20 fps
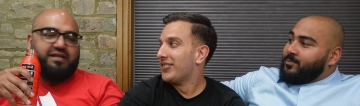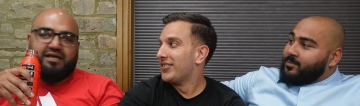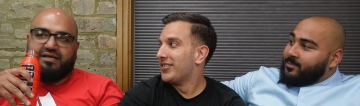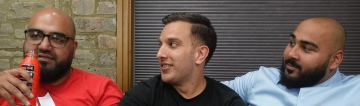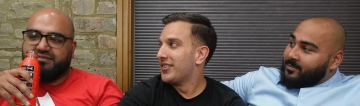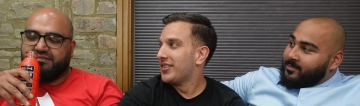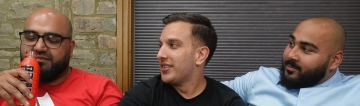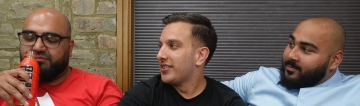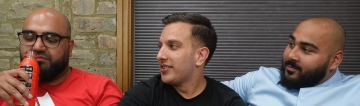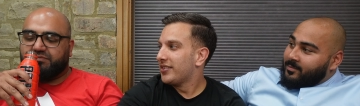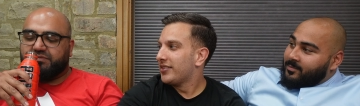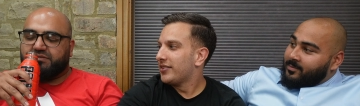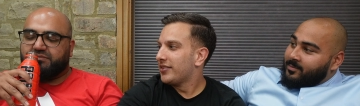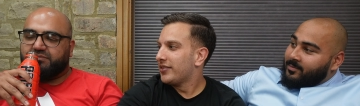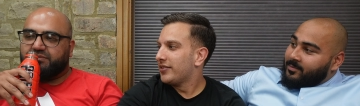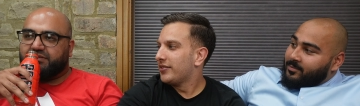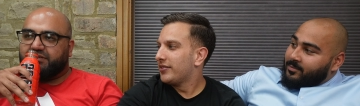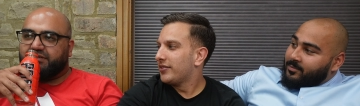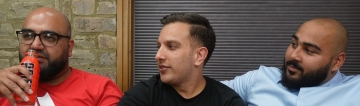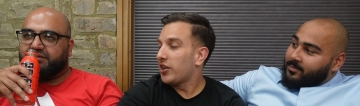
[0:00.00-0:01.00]
Speaker 1: nice.
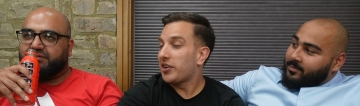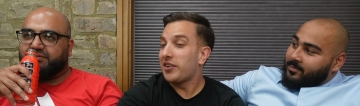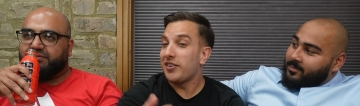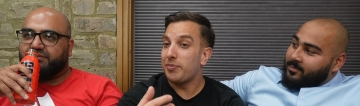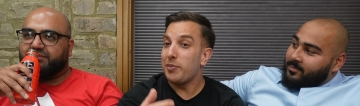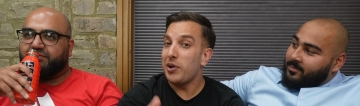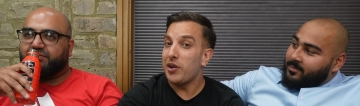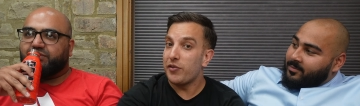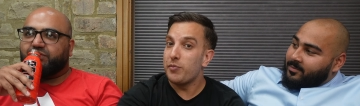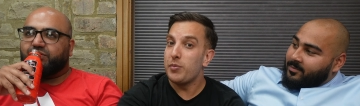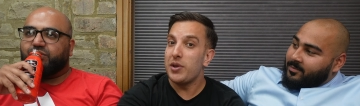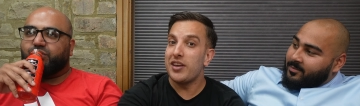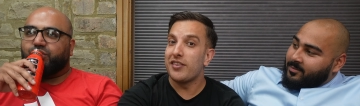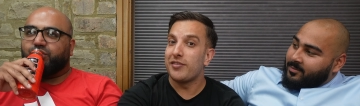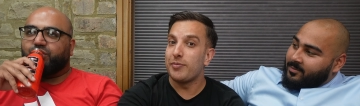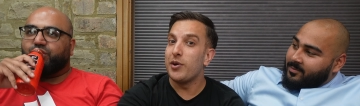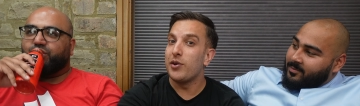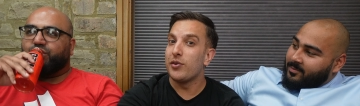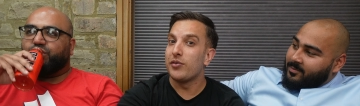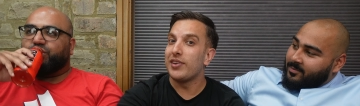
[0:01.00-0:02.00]
I can smell it from me. It
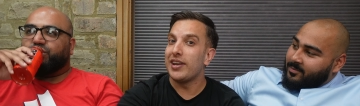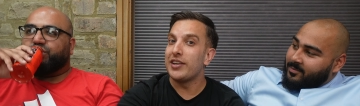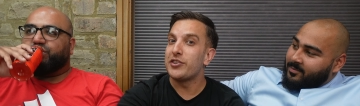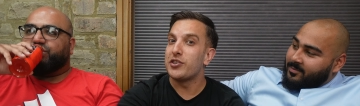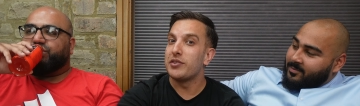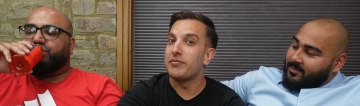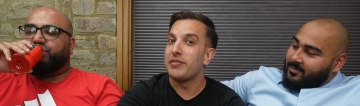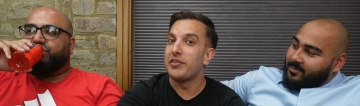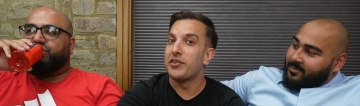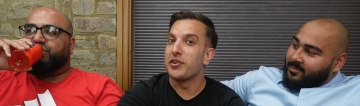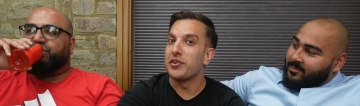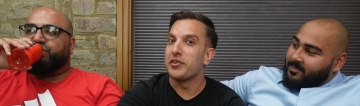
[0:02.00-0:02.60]
smells actually very